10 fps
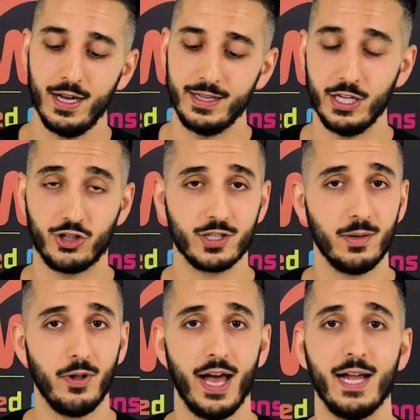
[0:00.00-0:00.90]
the
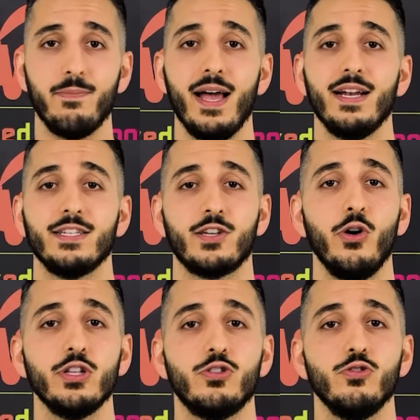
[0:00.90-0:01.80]
adjustable headband is
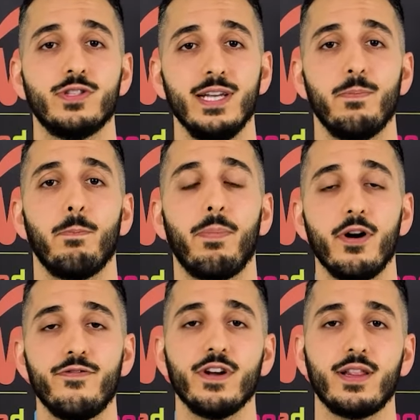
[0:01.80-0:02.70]
going to sit
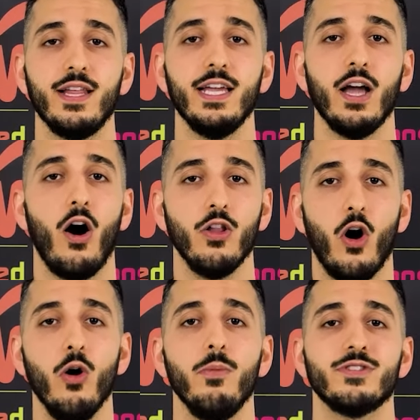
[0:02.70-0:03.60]
perfectly on
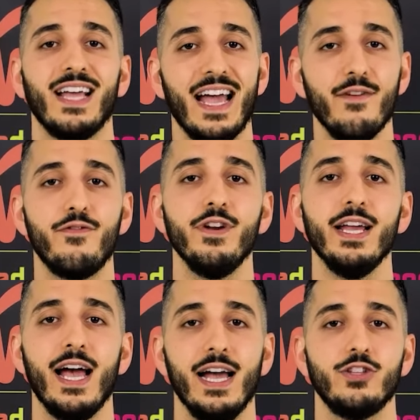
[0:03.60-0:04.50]
almost
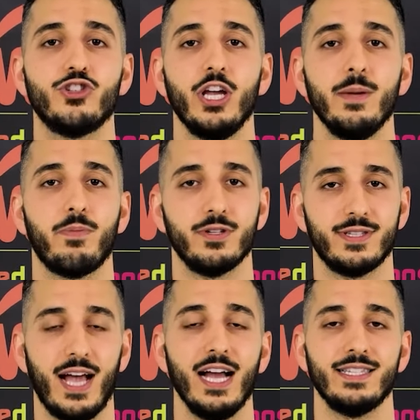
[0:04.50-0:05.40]
every head shape or
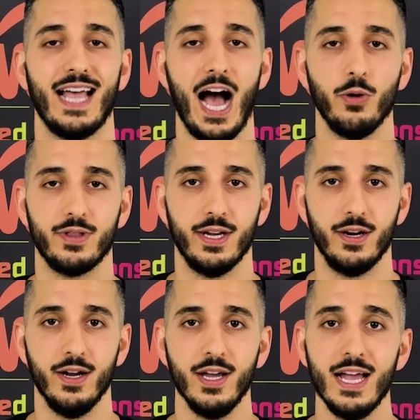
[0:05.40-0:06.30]
size out
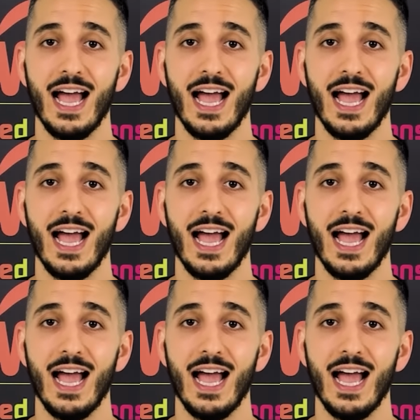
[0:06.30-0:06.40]
there.